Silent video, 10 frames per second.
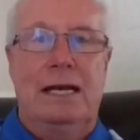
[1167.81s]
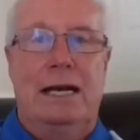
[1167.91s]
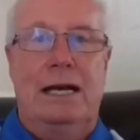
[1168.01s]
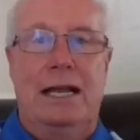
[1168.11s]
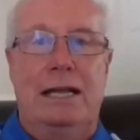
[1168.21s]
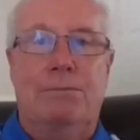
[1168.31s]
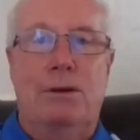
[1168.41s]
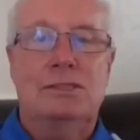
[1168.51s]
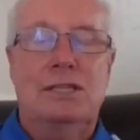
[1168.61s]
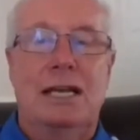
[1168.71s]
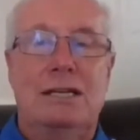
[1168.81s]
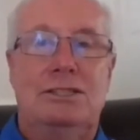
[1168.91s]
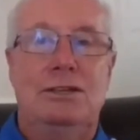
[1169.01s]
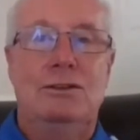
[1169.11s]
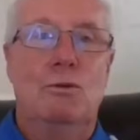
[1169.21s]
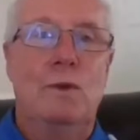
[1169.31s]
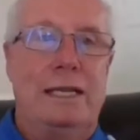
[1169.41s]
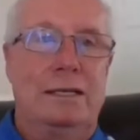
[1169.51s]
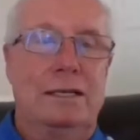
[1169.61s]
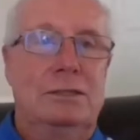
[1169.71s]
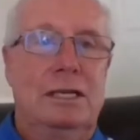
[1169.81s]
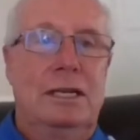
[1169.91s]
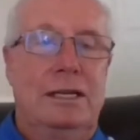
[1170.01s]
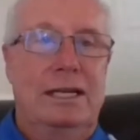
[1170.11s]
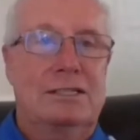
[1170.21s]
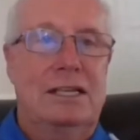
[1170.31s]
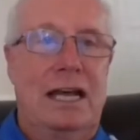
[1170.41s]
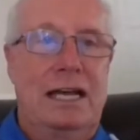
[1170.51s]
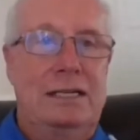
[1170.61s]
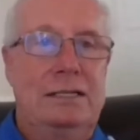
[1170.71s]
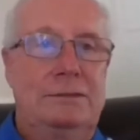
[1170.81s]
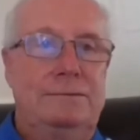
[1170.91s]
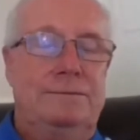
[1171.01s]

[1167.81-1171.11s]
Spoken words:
and post-ICU weakness. Next slide.